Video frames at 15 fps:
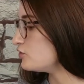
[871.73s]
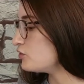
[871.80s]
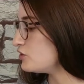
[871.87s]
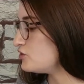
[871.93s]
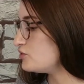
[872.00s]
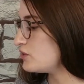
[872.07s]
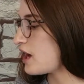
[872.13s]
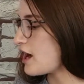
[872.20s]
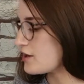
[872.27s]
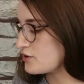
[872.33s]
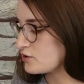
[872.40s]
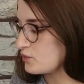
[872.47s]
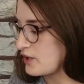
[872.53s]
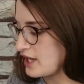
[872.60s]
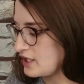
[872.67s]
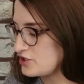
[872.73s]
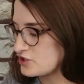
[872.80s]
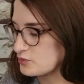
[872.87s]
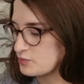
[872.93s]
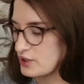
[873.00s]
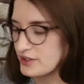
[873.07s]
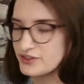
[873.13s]
you could do it either way,
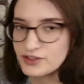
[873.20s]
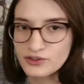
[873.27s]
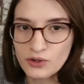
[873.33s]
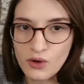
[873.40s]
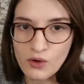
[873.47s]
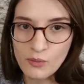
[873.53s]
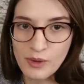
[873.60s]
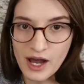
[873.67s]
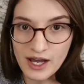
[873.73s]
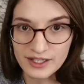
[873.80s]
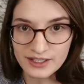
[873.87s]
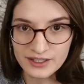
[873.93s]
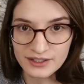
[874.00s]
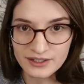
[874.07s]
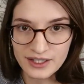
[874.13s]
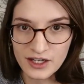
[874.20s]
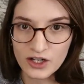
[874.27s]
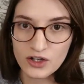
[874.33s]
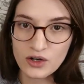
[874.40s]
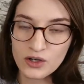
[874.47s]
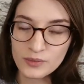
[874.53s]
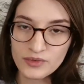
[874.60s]
just press its whole body in
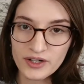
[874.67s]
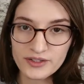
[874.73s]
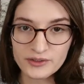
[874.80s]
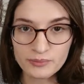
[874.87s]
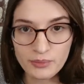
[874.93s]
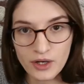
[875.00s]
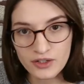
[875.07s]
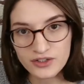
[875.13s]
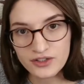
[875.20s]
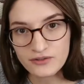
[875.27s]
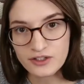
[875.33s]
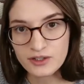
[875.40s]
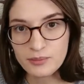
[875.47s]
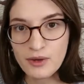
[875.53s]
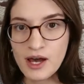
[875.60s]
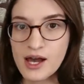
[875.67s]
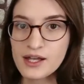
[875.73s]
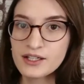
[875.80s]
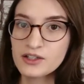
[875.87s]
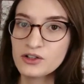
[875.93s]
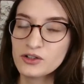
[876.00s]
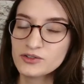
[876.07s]
there or press parts of its
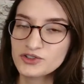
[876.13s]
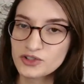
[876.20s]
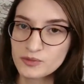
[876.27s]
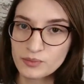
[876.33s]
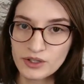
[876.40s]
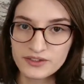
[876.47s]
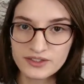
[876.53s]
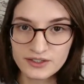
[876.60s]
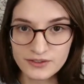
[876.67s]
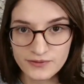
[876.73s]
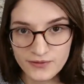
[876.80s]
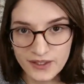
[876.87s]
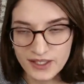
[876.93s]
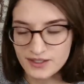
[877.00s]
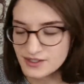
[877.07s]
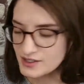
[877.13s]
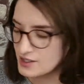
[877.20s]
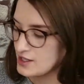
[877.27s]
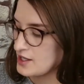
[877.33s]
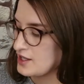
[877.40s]
body or just press its feet